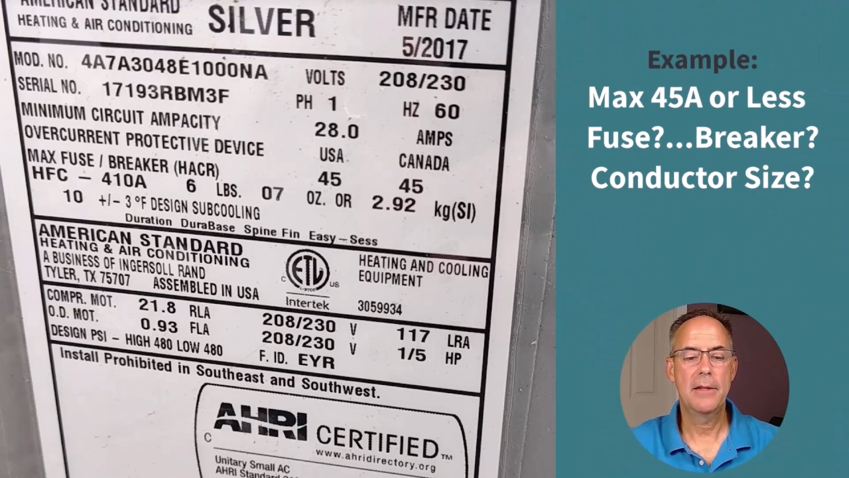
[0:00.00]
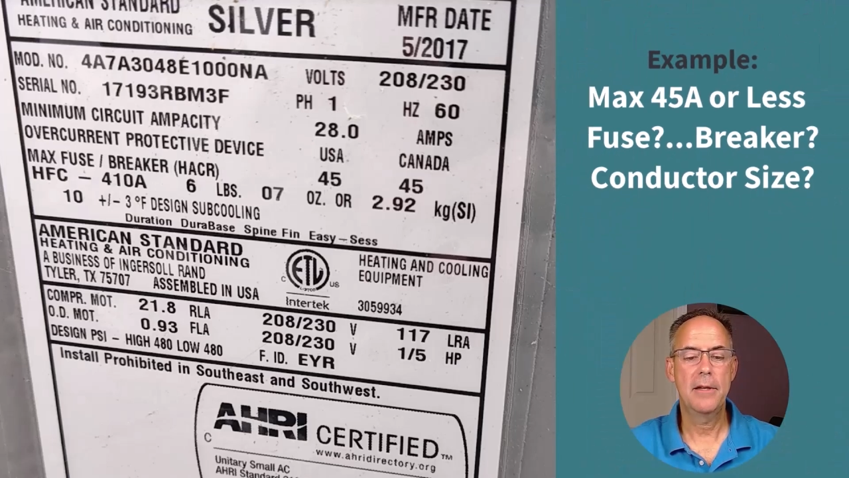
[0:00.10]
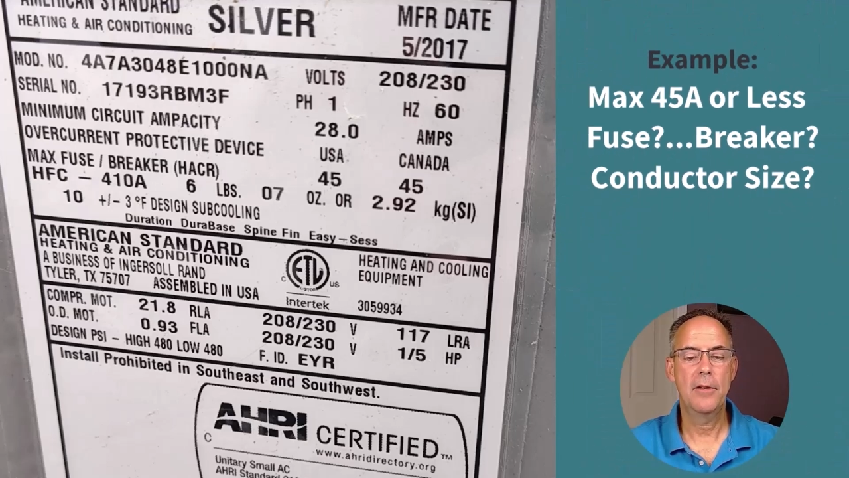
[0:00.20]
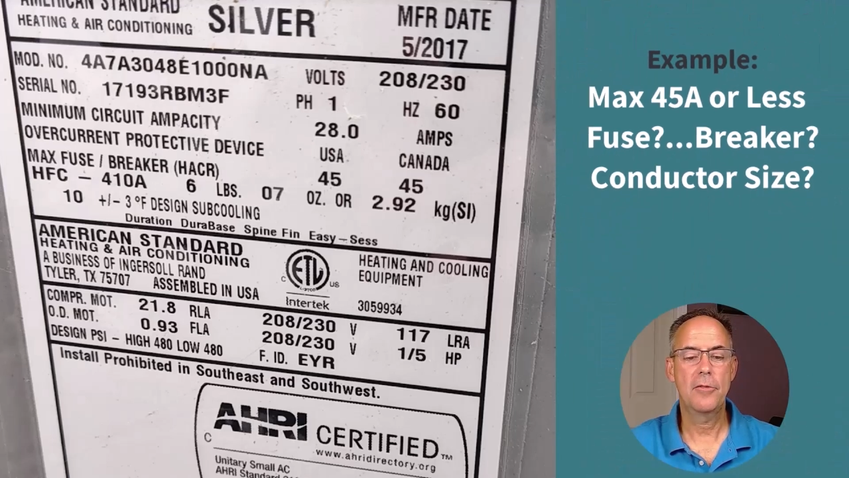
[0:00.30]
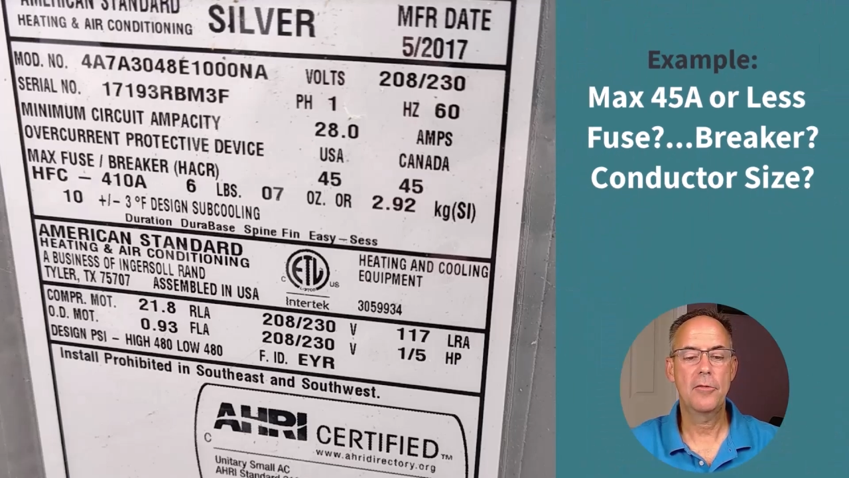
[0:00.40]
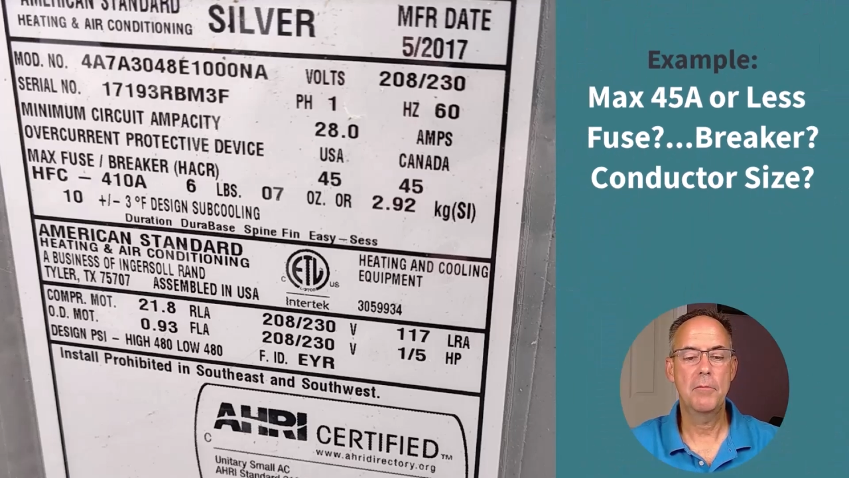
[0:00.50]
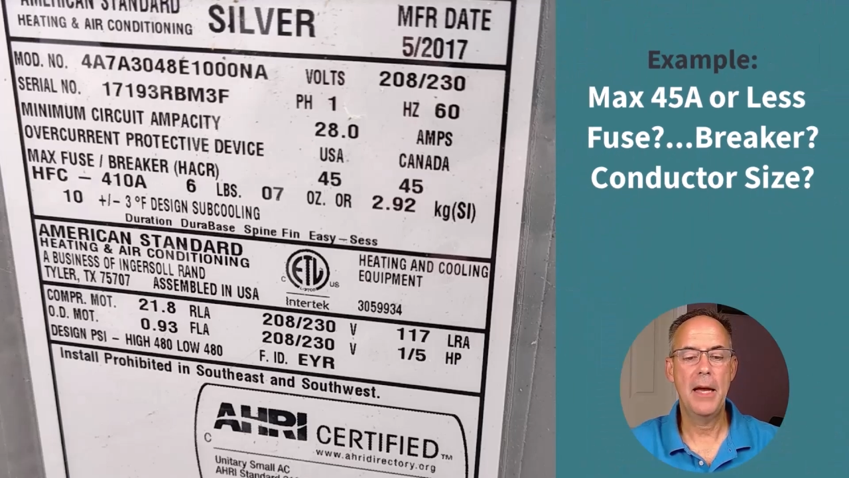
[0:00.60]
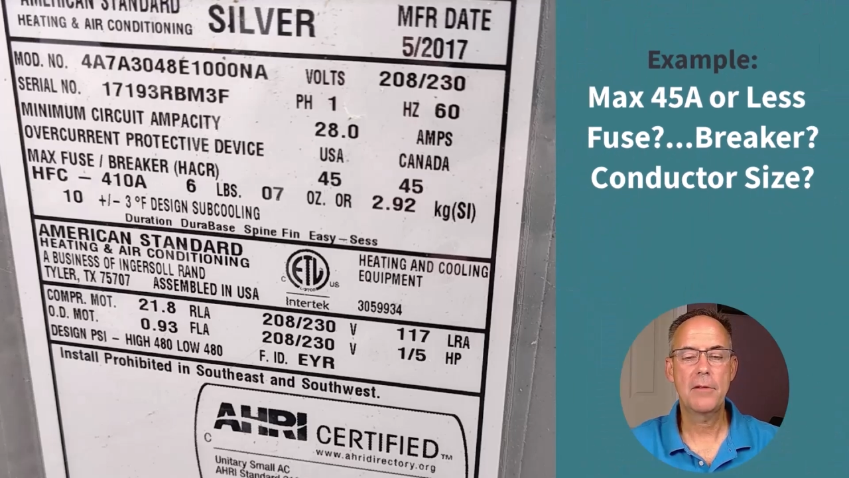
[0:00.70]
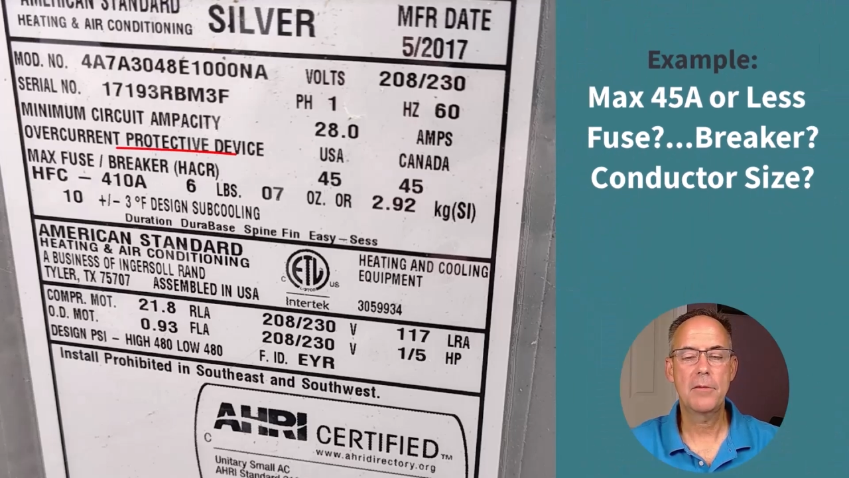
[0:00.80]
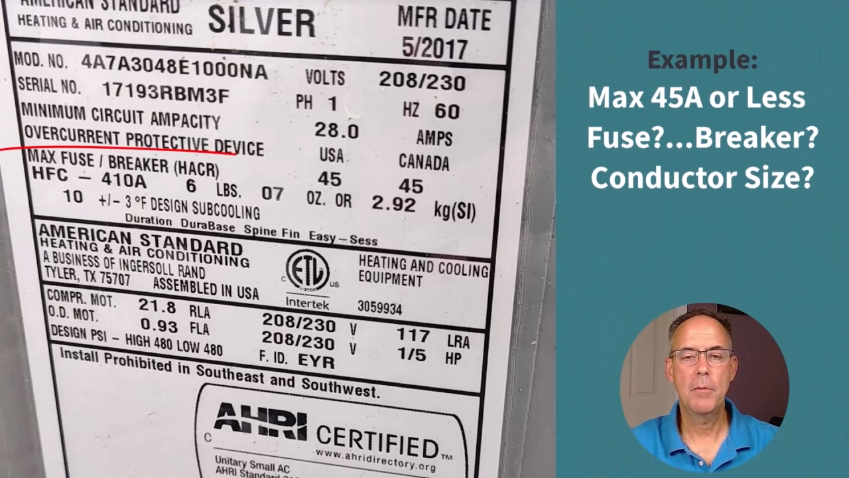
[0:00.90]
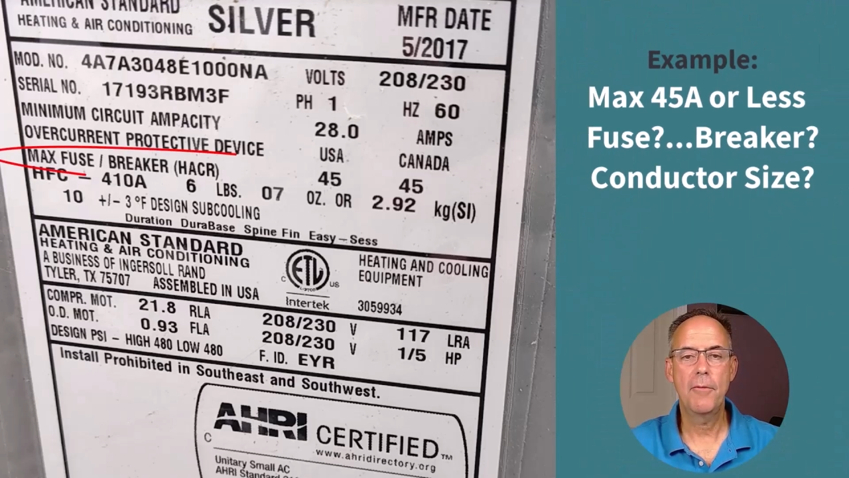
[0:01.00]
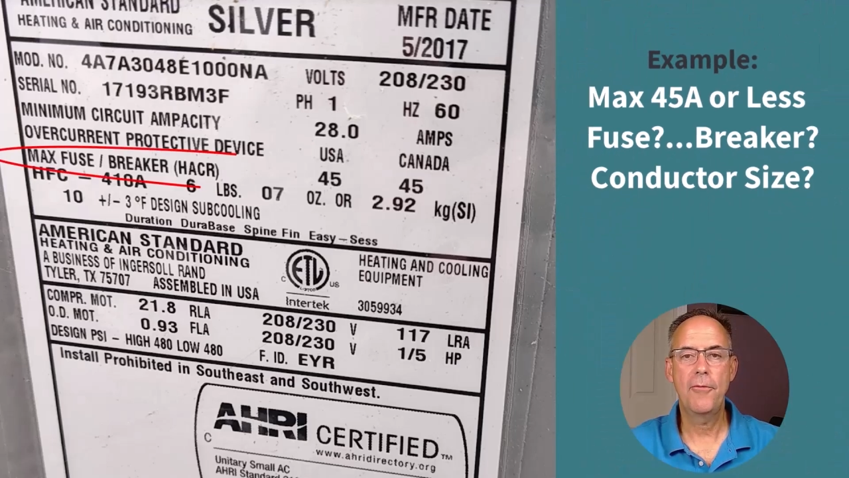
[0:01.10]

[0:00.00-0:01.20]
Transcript: it tells us maximum